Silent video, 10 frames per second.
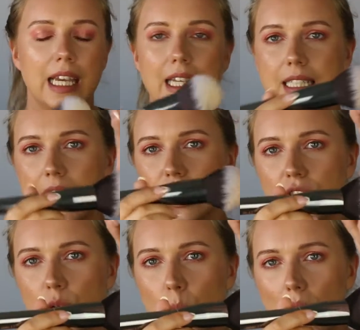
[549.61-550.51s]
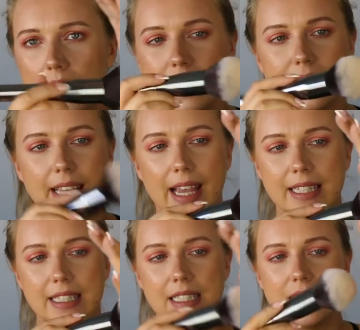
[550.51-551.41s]
It is actually quite
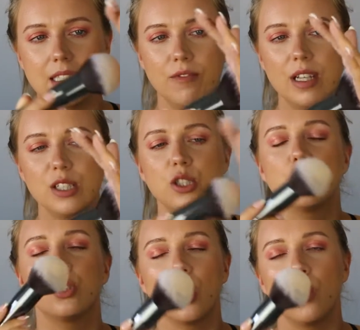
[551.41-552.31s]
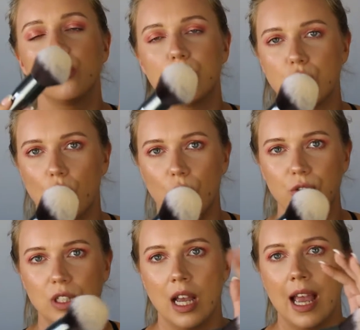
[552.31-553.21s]
tense. It feels so soft,